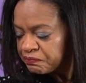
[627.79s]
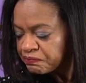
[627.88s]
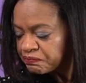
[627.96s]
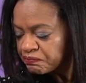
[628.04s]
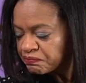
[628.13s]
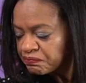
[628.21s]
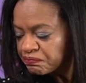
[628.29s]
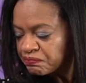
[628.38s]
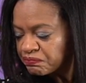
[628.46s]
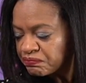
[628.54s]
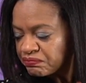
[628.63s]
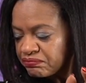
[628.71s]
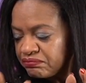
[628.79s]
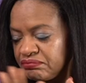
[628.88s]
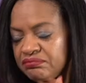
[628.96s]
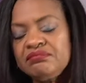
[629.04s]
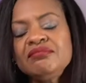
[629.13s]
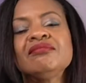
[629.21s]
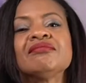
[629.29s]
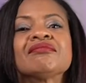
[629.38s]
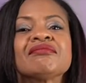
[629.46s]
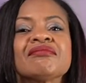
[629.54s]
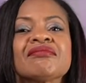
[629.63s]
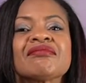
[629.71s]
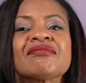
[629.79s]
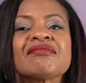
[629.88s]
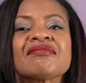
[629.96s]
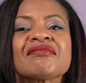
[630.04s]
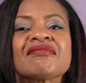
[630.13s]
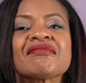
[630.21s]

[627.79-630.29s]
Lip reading: (no one is talking)